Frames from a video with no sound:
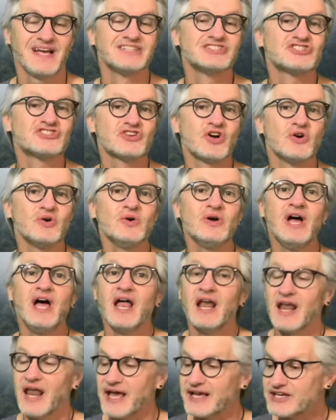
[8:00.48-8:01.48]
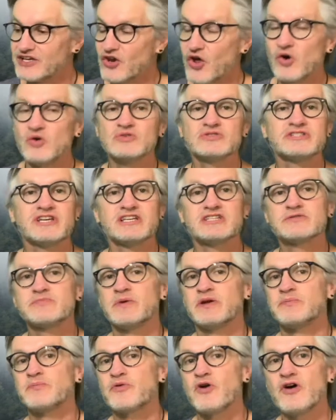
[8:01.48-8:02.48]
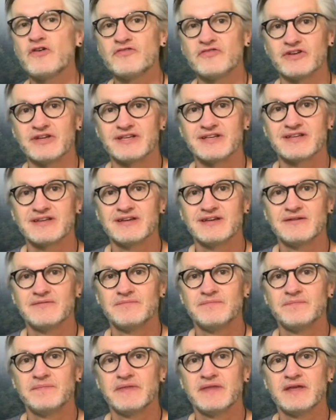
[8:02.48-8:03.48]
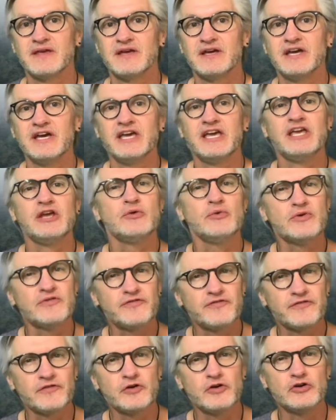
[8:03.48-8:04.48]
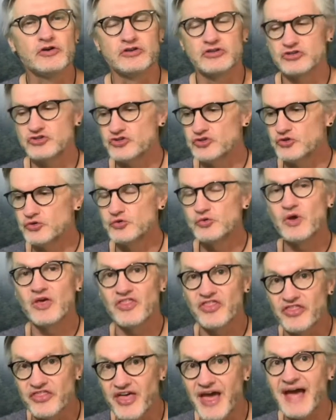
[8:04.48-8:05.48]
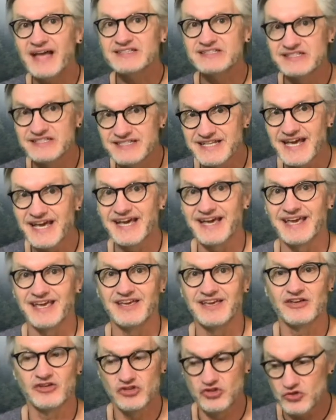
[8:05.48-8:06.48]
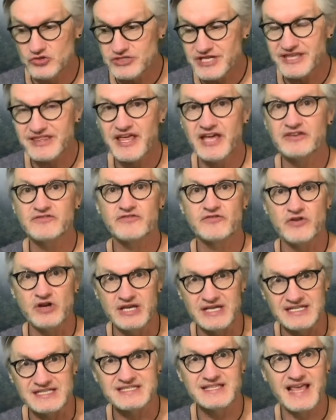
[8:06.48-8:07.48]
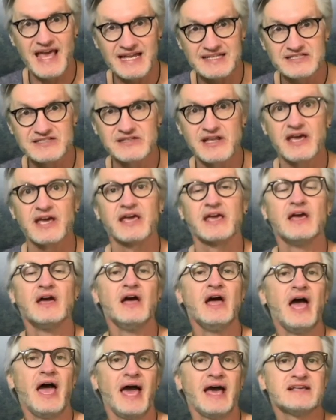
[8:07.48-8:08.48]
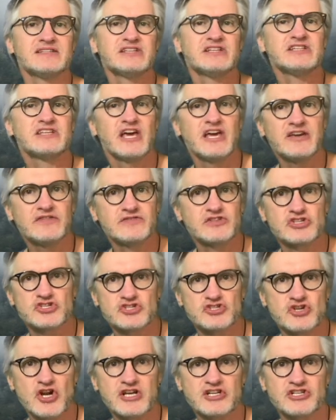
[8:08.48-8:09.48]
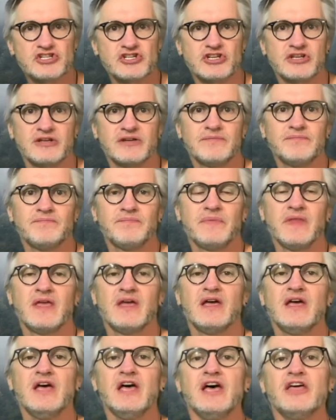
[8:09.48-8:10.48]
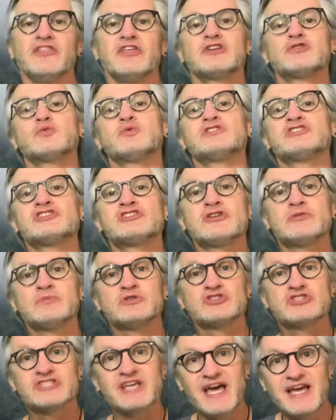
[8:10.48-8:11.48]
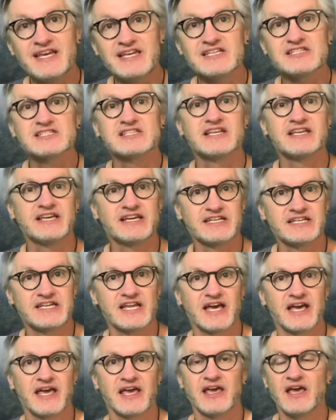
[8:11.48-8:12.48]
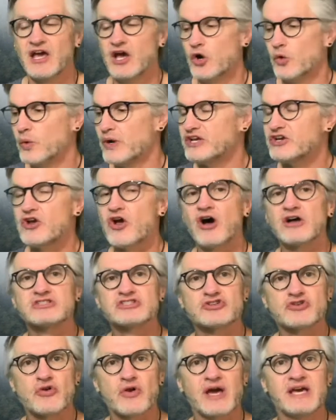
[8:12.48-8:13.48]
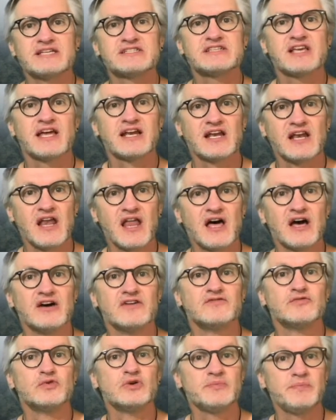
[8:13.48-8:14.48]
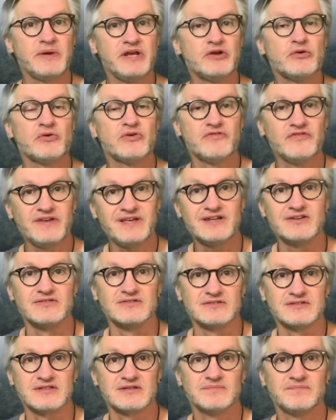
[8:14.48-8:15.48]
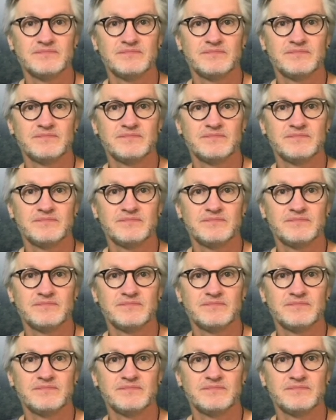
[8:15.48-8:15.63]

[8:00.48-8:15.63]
And so, like an Old Testament prophet, he referred to that day, using that phrase, that day, as a day of destruction that was simultaneously a day when God's grace and love would be revealed.